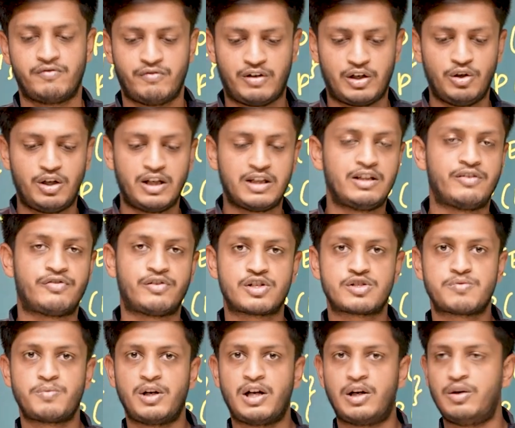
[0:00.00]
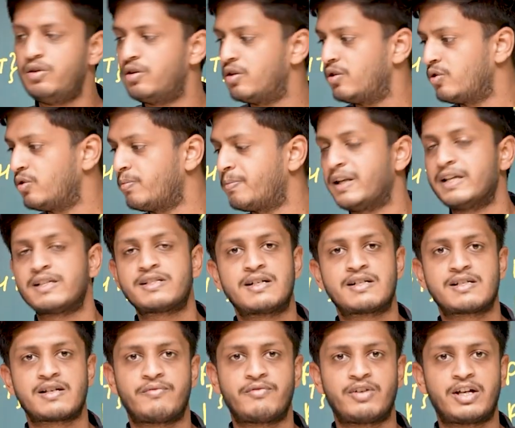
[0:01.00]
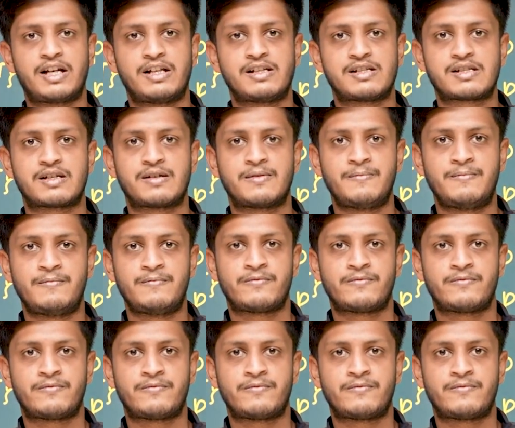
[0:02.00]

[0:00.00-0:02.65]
When you take the first ball out, you place it somewhere else.